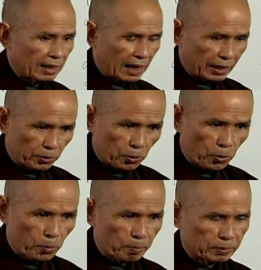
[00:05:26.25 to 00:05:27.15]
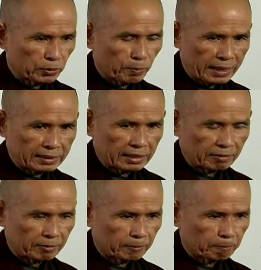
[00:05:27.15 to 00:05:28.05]
I go home to myself,
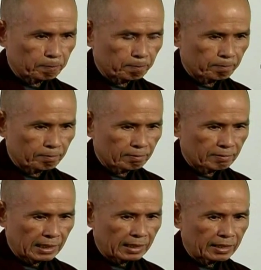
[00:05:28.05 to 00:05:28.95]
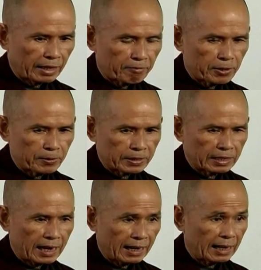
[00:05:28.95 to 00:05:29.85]
taking refuge in
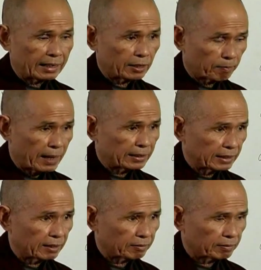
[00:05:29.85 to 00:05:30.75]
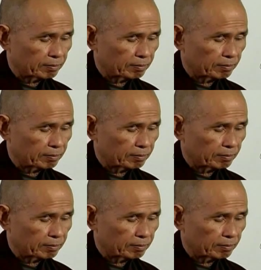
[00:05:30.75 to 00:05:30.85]
the island of myself,